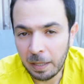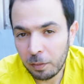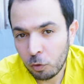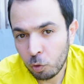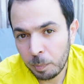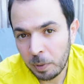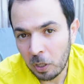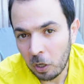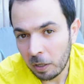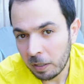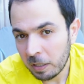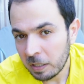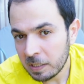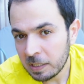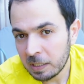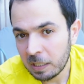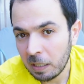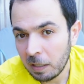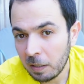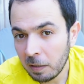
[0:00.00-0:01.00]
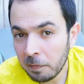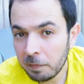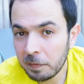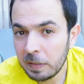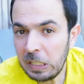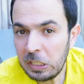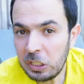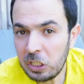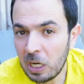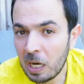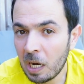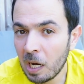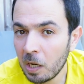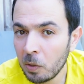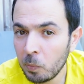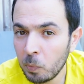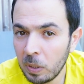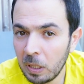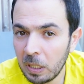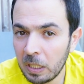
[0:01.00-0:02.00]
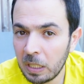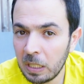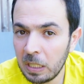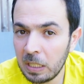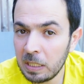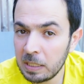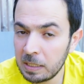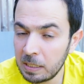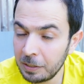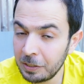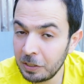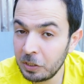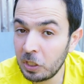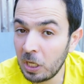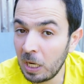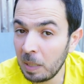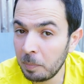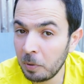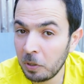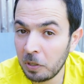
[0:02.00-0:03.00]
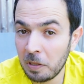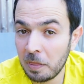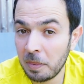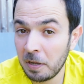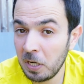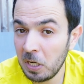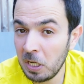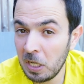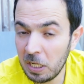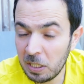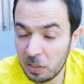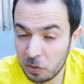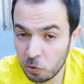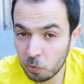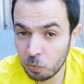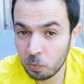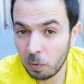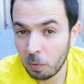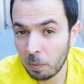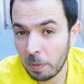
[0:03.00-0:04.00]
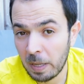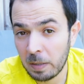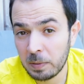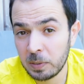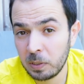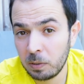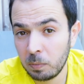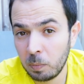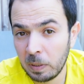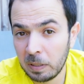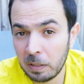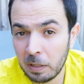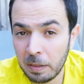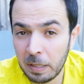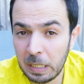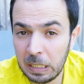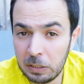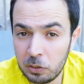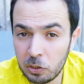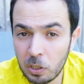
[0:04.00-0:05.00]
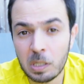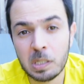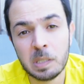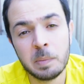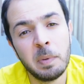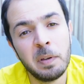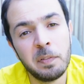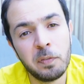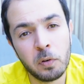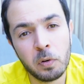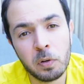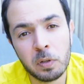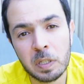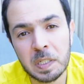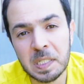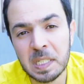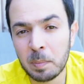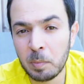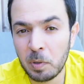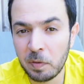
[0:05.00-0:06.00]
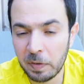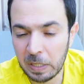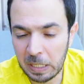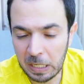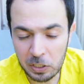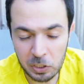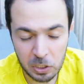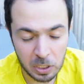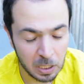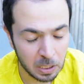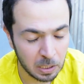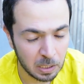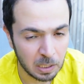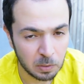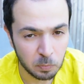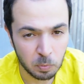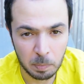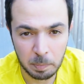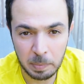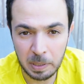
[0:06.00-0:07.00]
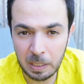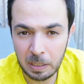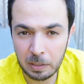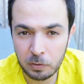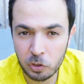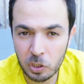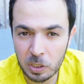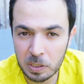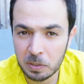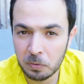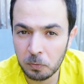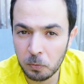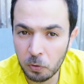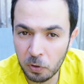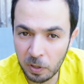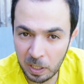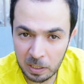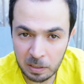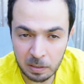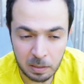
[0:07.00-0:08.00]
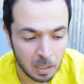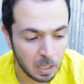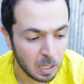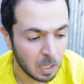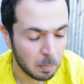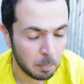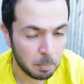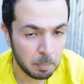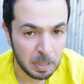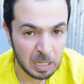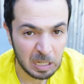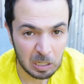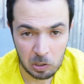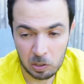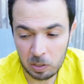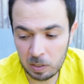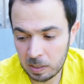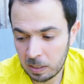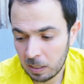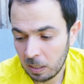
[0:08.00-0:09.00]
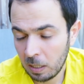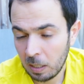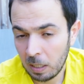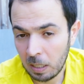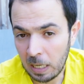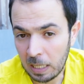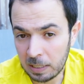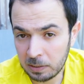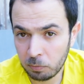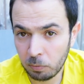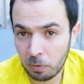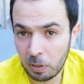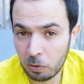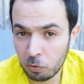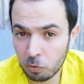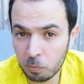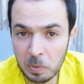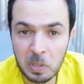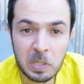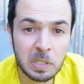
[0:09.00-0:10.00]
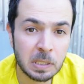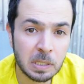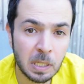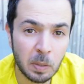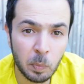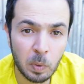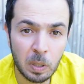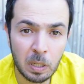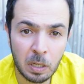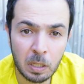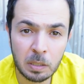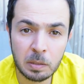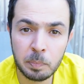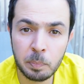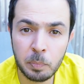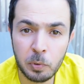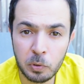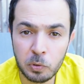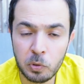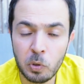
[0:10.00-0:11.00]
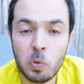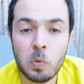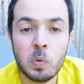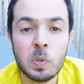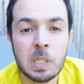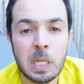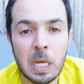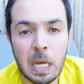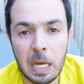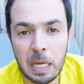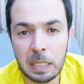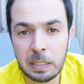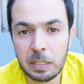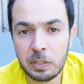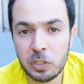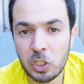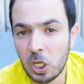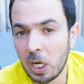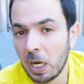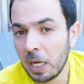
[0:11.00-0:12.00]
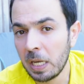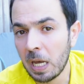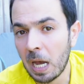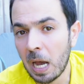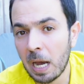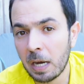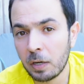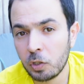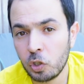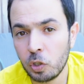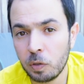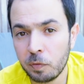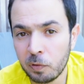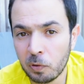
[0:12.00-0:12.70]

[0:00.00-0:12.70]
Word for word: And to be honest, if DJI will release the DJI Pocket 3 in June 2023, just before the summer vacation, that will be just great because as to the rumors, they will not produce a DJI Action